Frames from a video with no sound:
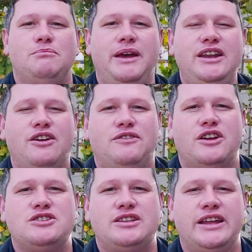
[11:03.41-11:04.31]
many of
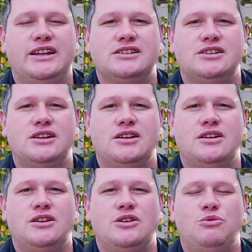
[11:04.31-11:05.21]
those things
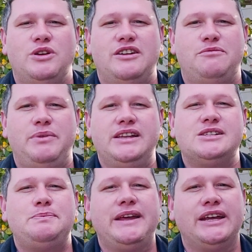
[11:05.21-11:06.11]
would have been
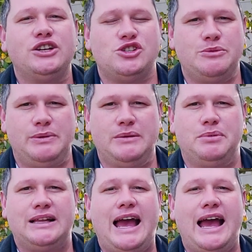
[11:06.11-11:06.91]
speaking to people,